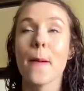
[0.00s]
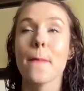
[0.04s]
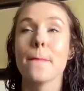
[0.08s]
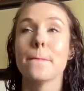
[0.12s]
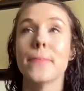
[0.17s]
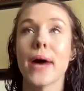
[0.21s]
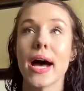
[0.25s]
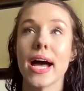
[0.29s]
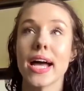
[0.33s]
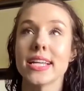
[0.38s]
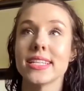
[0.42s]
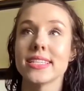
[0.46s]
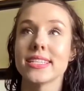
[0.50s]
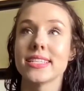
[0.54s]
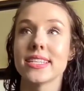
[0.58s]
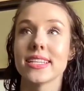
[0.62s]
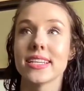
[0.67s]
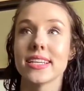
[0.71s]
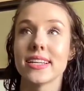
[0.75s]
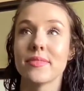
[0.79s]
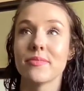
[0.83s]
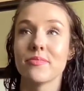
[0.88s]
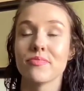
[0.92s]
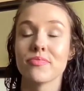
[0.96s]
But
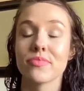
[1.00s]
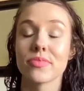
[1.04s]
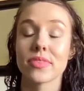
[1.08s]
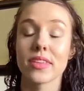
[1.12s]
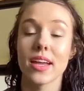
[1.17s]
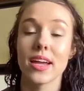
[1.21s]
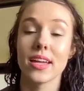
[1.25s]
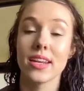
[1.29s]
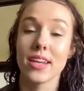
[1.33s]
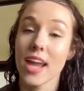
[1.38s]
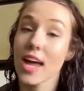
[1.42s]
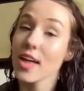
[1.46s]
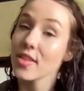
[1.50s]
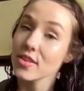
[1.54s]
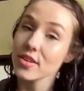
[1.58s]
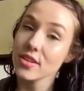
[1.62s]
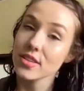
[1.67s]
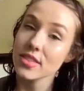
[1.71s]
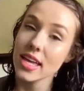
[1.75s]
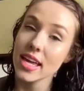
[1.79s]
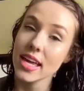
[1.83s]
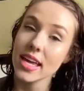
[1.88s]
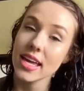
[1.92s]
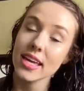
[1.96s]
another
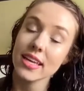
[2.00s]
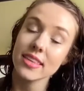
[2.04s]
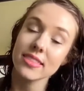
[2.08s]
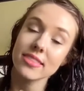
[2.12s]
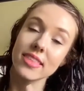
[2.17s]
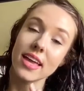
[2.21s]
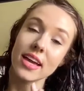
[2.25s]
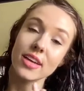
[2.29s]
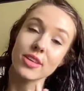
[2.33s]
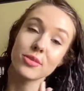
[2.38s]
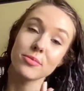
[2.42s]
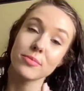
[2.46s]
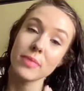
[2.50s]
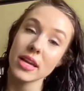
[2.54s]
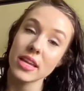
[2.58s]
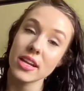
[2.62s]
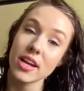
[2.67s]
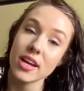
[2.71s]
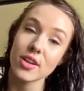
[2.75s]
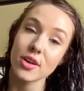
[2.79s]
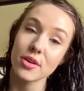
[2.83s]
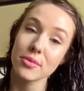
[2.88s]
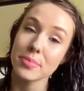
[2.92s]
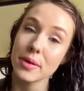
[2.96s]
thing that you may
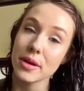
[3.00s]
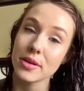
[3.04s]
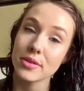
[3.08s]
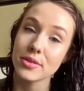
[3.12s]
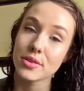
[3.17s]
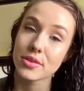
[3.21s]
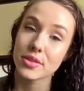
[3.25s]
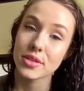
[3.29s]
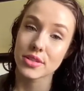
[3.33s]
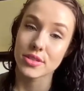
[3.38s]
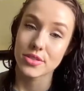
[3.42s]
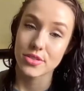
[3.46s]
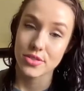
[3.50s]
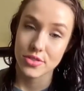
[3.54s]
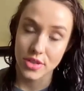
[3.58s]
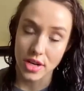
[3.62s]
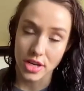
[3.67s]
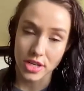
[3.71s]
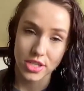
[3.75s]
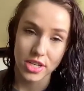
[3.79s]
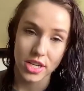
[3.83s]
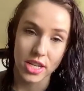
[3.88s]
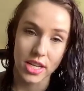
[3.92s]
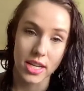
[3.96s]
not know about new
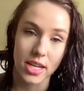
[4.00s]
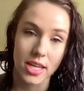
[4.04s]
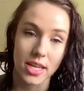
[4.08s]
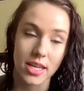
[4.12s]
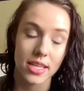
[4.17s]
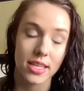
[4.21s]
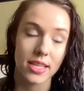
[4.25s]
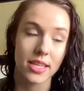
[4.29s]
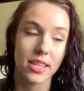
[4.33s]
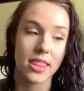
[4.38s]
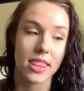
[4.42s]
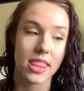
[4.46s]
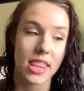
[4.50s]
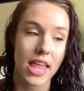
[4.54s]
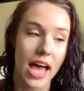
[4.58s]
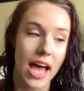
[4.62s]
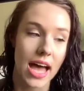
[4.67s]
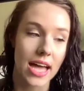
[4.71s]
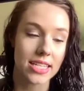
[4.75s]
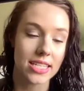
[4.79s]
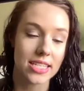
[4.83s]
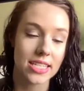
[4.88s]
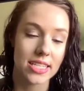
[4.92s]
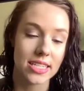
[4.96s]
construction
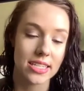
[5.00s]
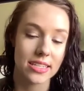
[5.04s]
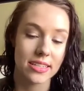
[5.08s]
that